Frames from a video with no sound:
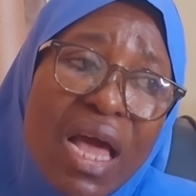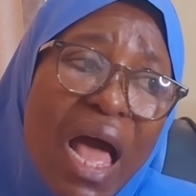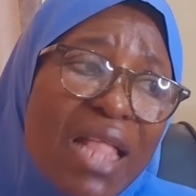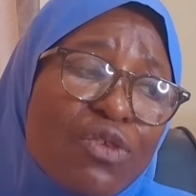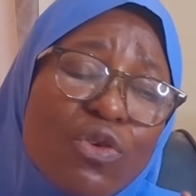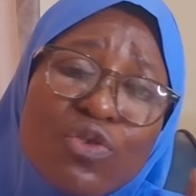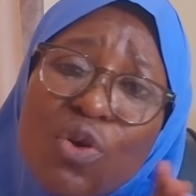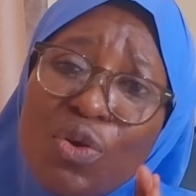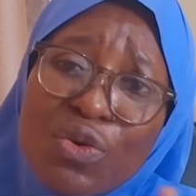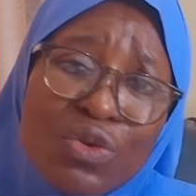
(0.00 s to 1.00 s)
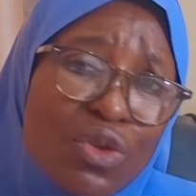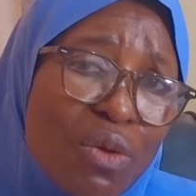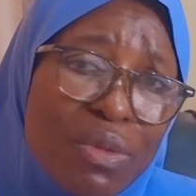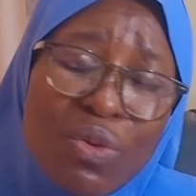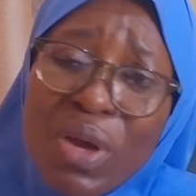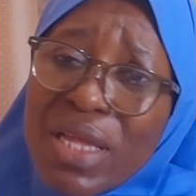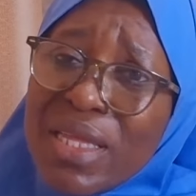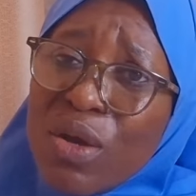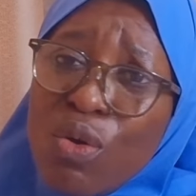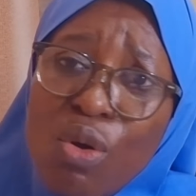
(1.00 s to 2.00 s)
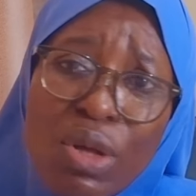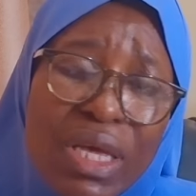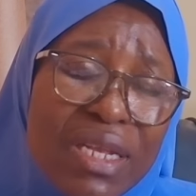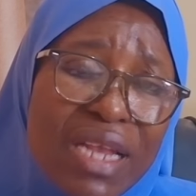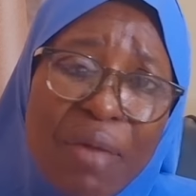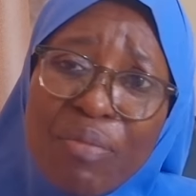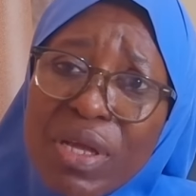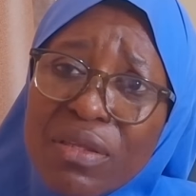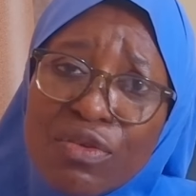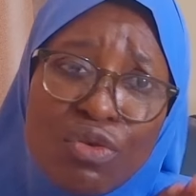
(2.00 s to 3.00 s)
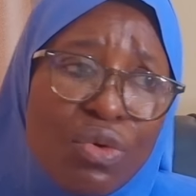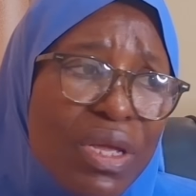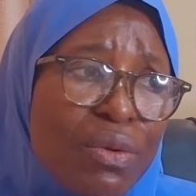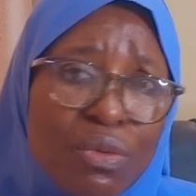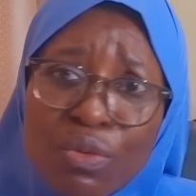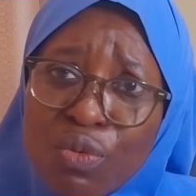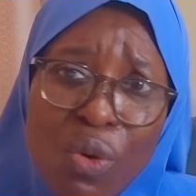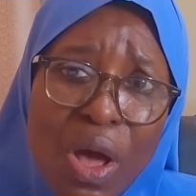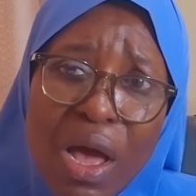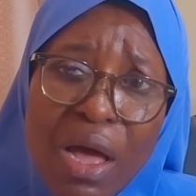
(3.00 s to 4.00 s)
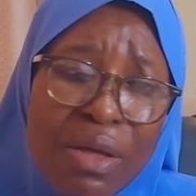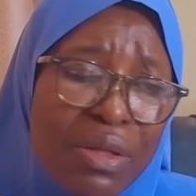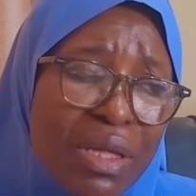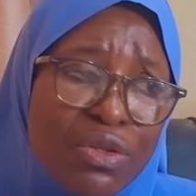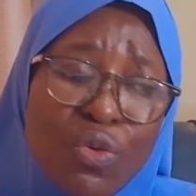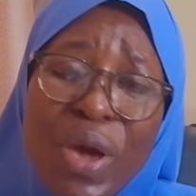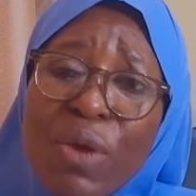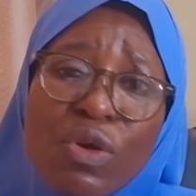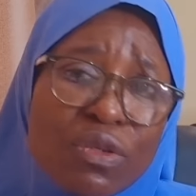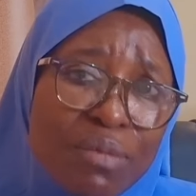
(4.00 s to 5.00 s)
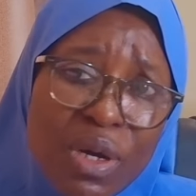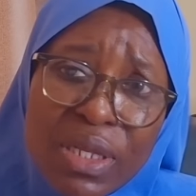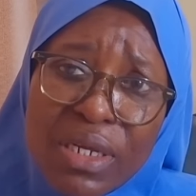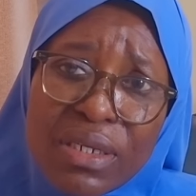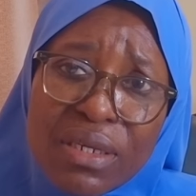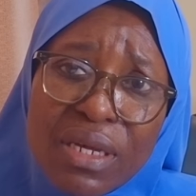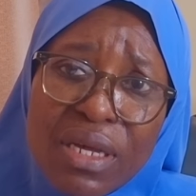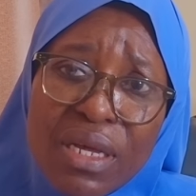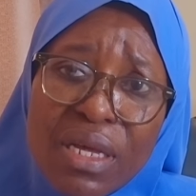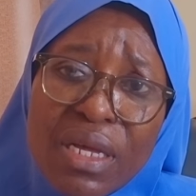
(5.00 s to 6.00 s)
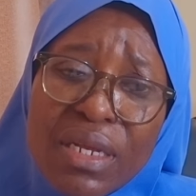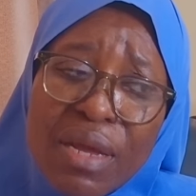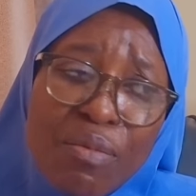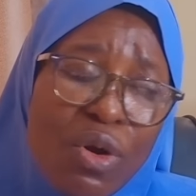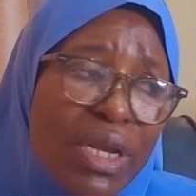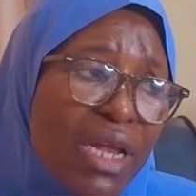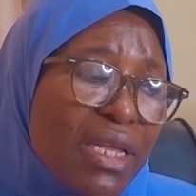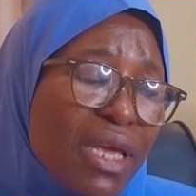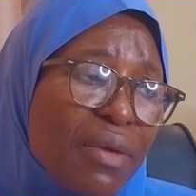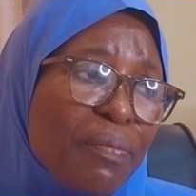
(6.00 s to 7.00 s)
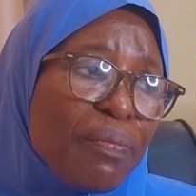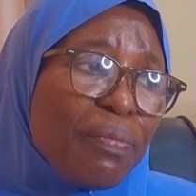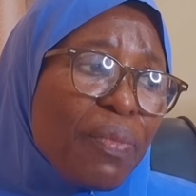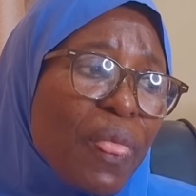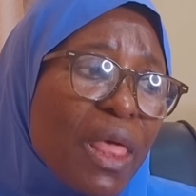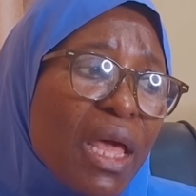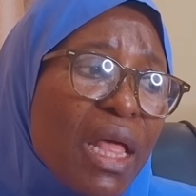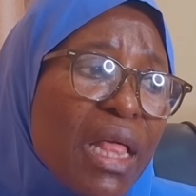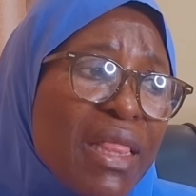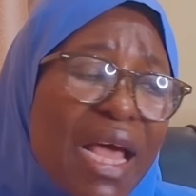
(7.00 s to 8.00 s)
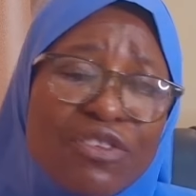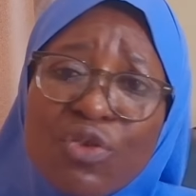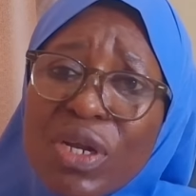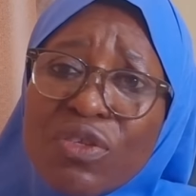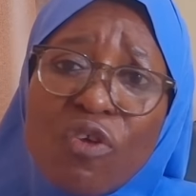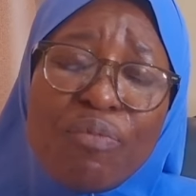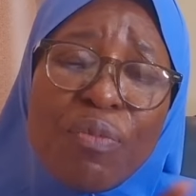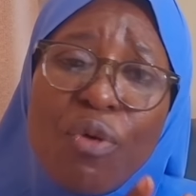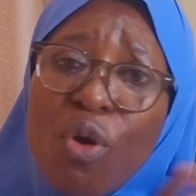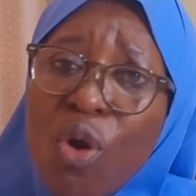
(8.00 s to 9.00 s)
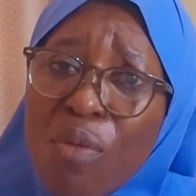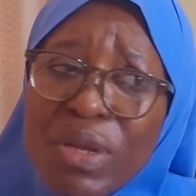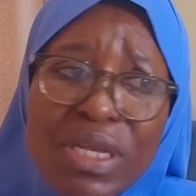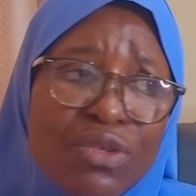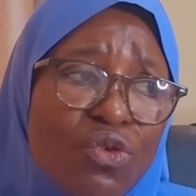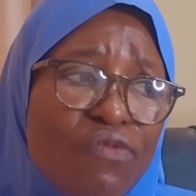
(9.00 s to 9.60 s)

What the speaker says: And it was so gruesome, the way the whole kidnapping story, the way he was murdered. They murdered him. There are stories of people coming in to